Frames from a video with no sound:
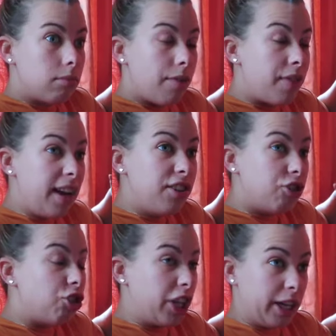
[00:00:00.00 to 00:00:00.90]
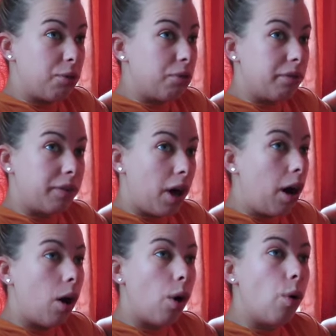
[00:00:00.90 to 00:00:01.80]
then chilled for the
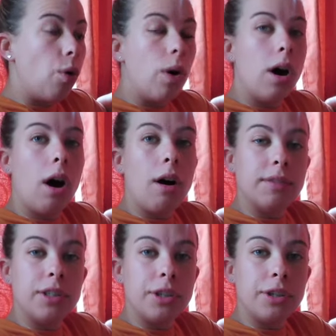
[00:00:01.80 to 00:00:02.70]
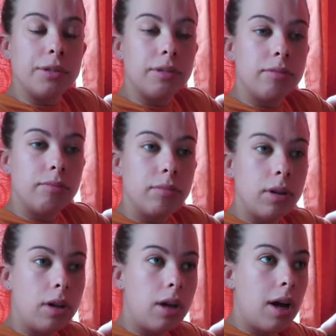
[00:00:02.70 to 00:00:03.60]
whole afternoon.
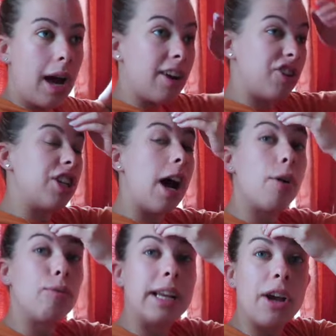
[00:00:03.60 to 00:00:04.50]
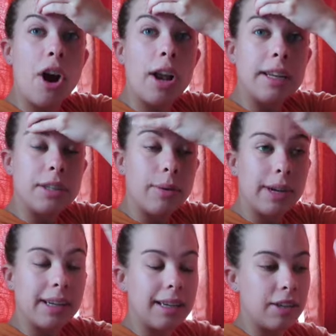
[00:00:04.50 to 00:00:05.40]
Had a shower really early so I
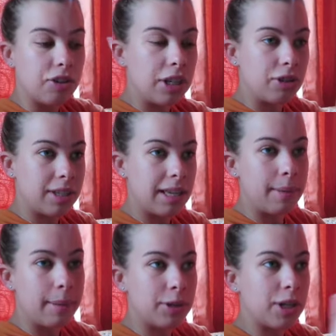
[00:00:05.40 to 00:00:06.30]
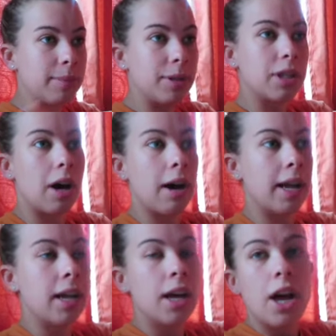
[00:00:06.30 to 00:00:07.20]
could literally just sit in my pyjamas.
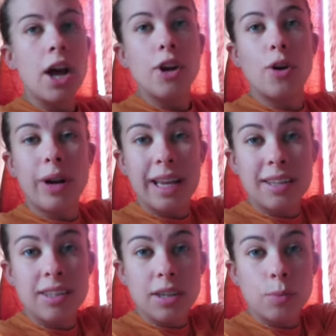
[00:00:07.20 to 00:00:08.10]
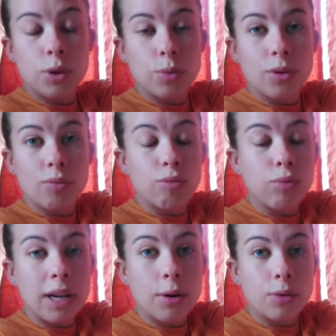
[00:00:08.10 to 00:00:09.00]
I got an Indian which was a
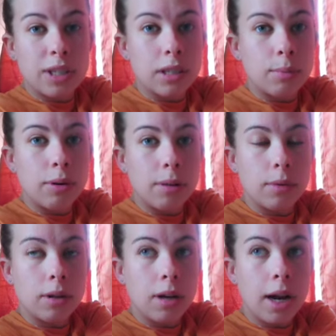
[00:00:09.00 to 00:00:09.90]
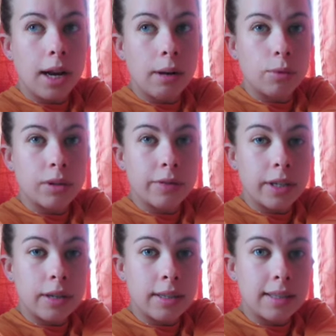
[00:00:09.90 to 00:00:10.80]
real disappointment and it wasn't
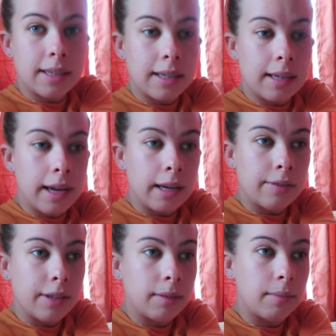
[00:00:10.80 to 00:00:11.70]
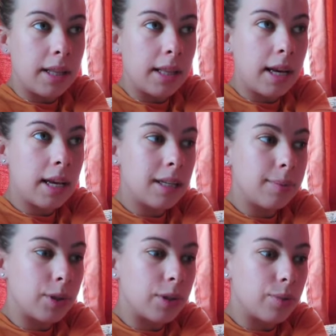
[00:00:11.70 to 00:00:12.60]
very nice. I didn't eat any of it in the end
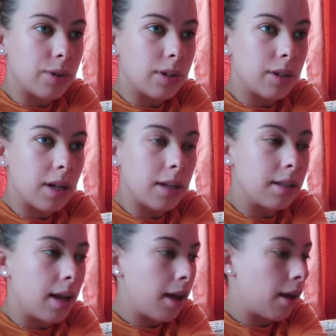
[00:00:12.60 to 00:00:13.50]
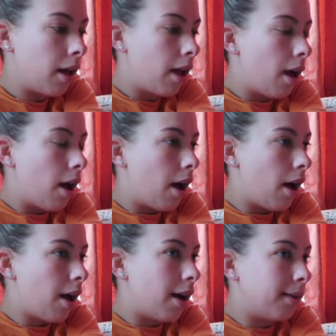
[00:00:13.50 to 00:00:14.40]
because it was disgusting.
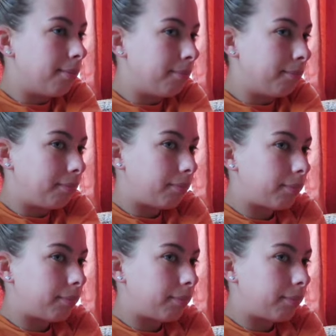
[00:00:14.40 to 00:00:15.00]
Um,